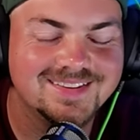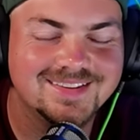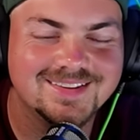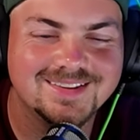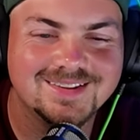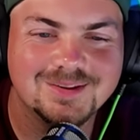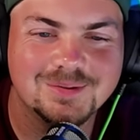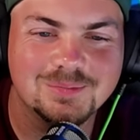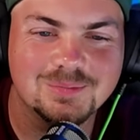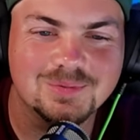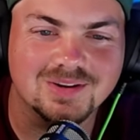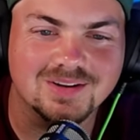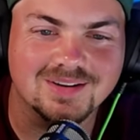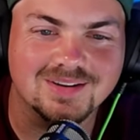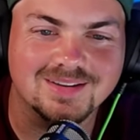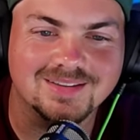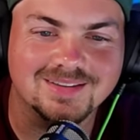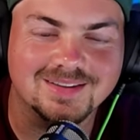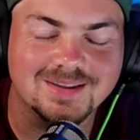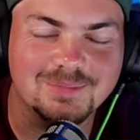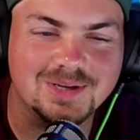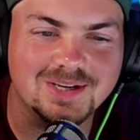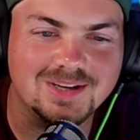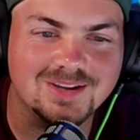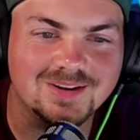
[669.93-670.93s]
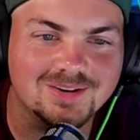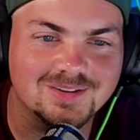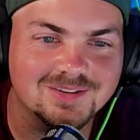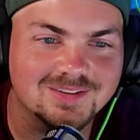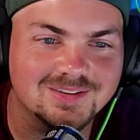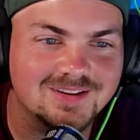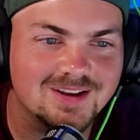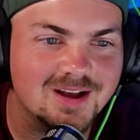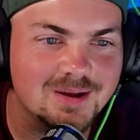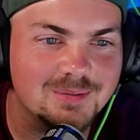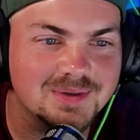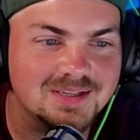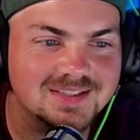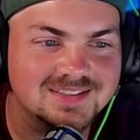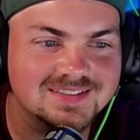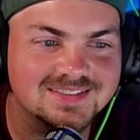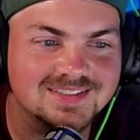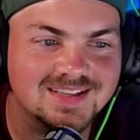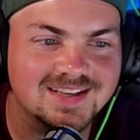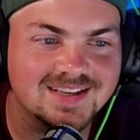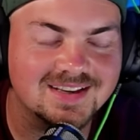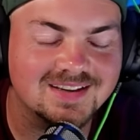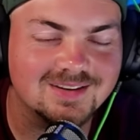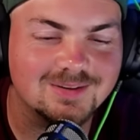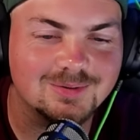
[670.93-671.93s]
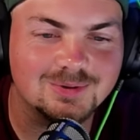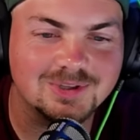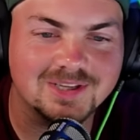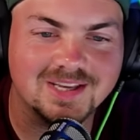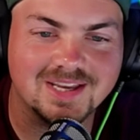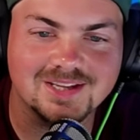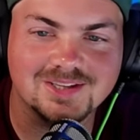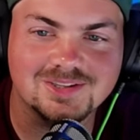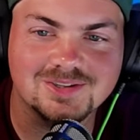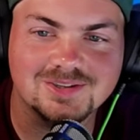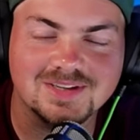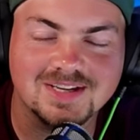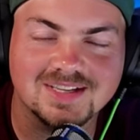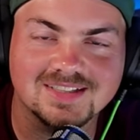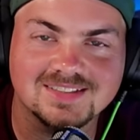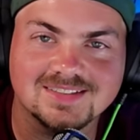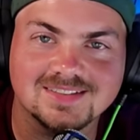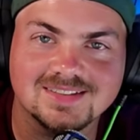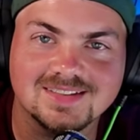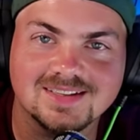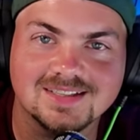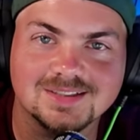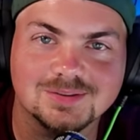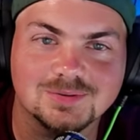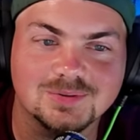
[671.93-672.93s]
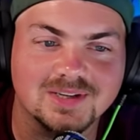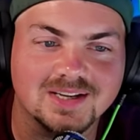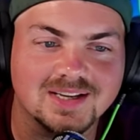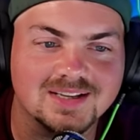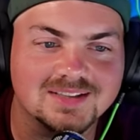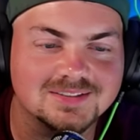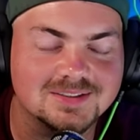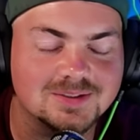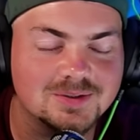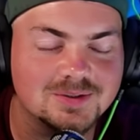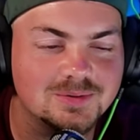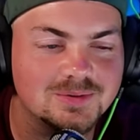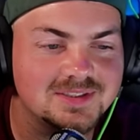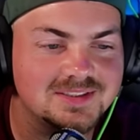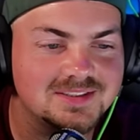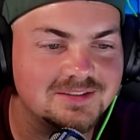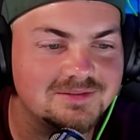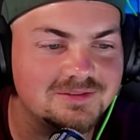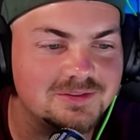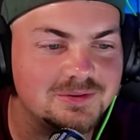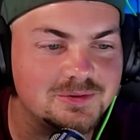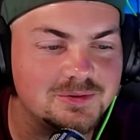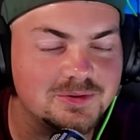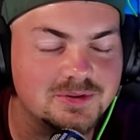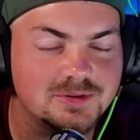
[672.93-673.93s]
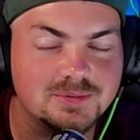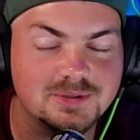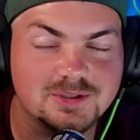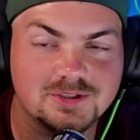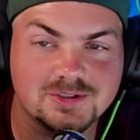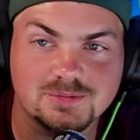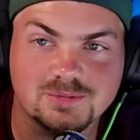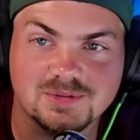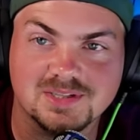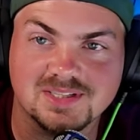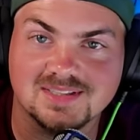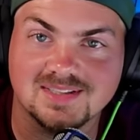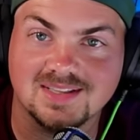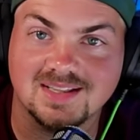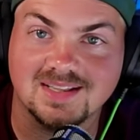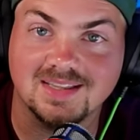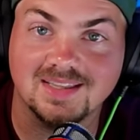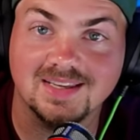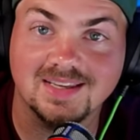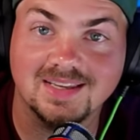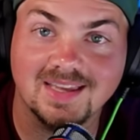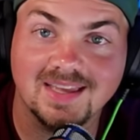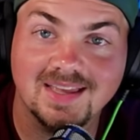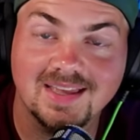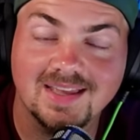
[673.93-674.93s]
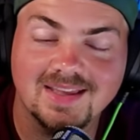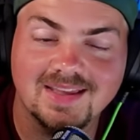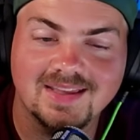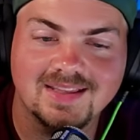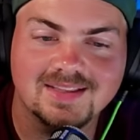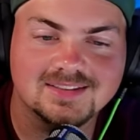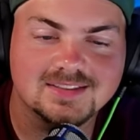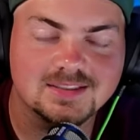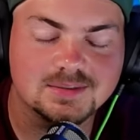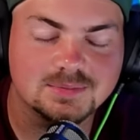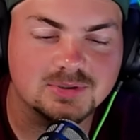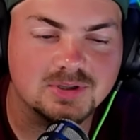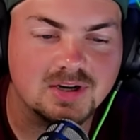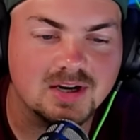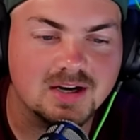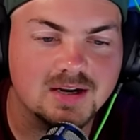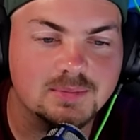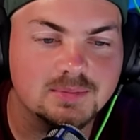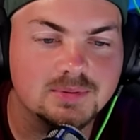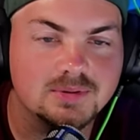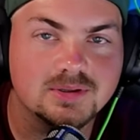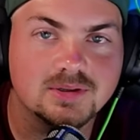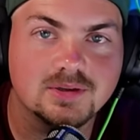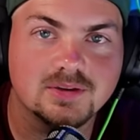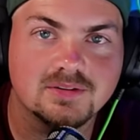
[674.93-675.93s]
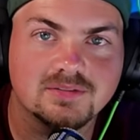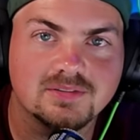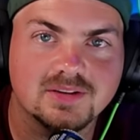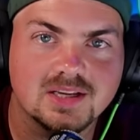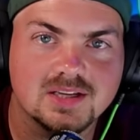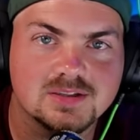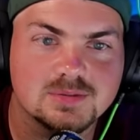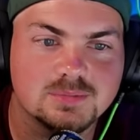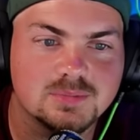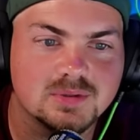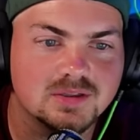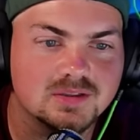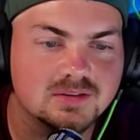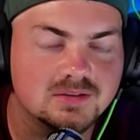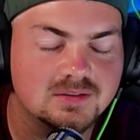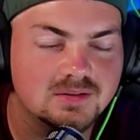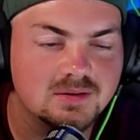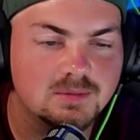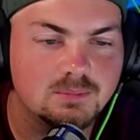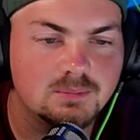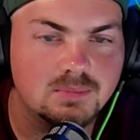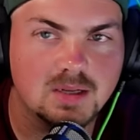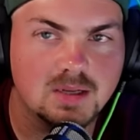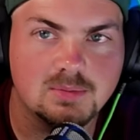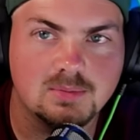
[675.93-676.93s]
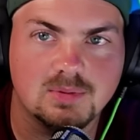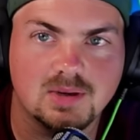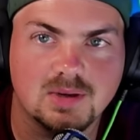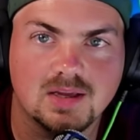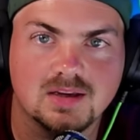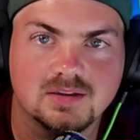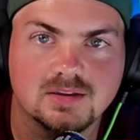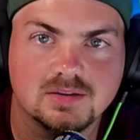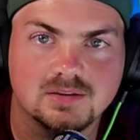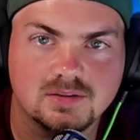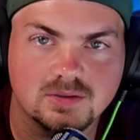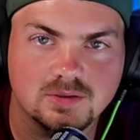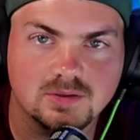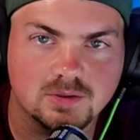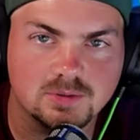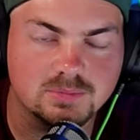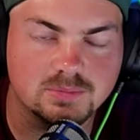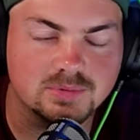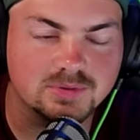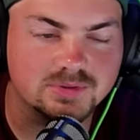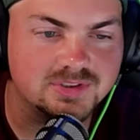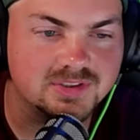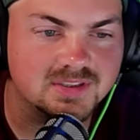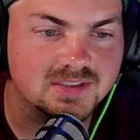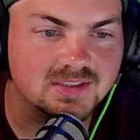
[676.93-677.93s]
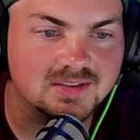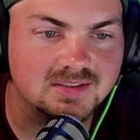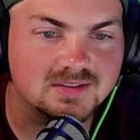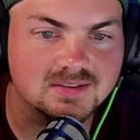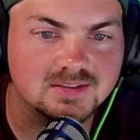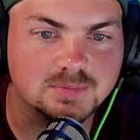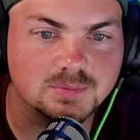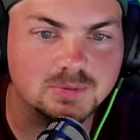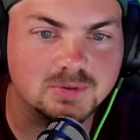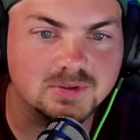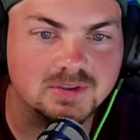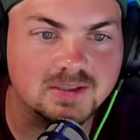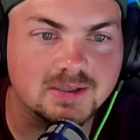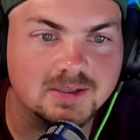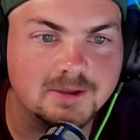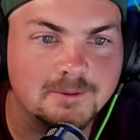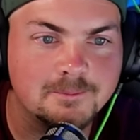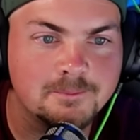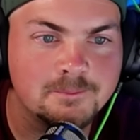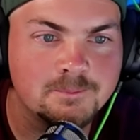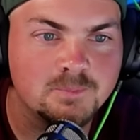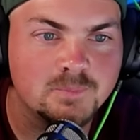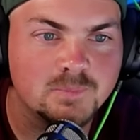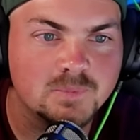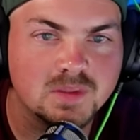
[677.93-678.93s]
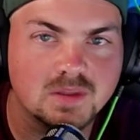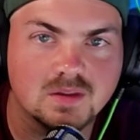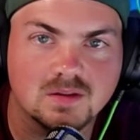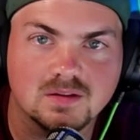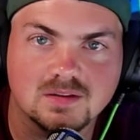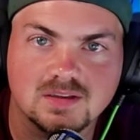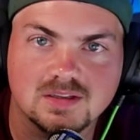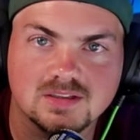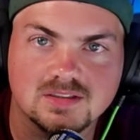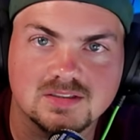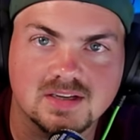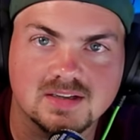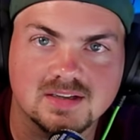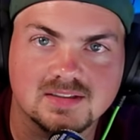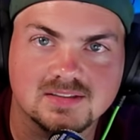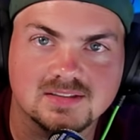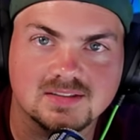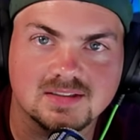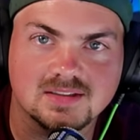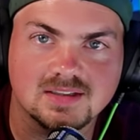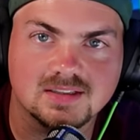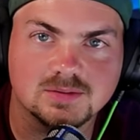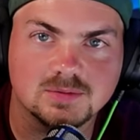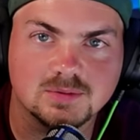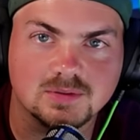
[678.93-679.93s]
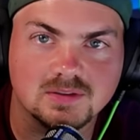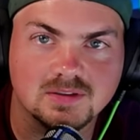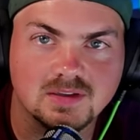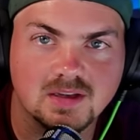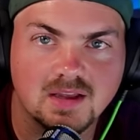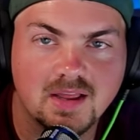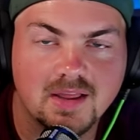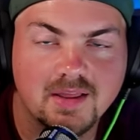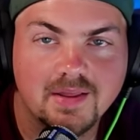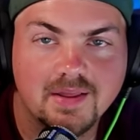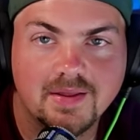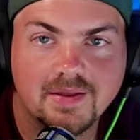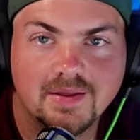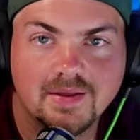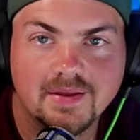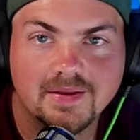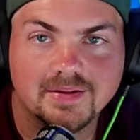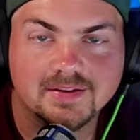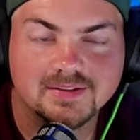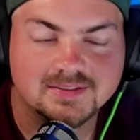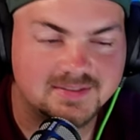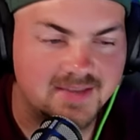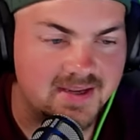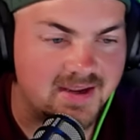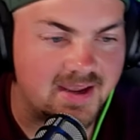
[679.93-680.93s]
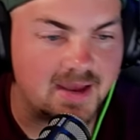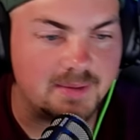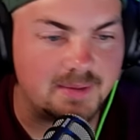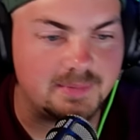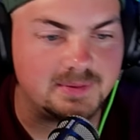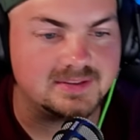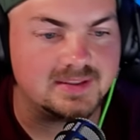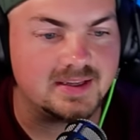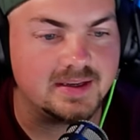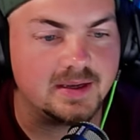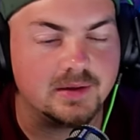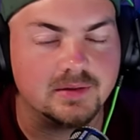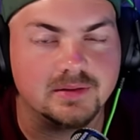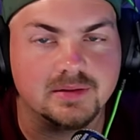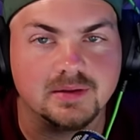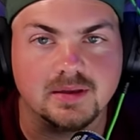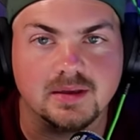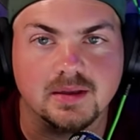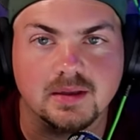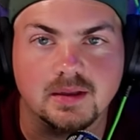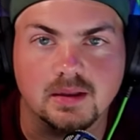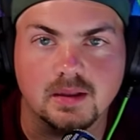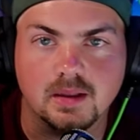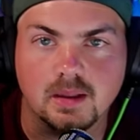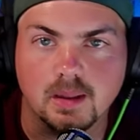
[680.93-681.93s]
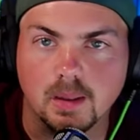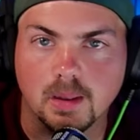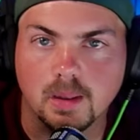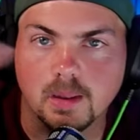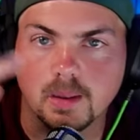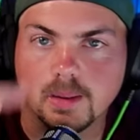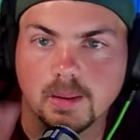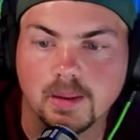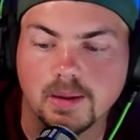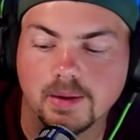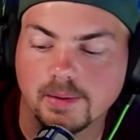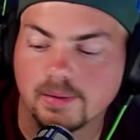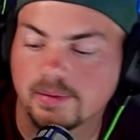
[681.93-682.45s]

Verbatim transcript: But uh, let me know in the comments, and I will catch you guys in the next one. As always, if you enjoy, make sure to press that like, subscribe, notification bell, blah, blah, blah. You know the bullshit at this point. catch you guys in the next one. Stay happy, stay healthy. Later.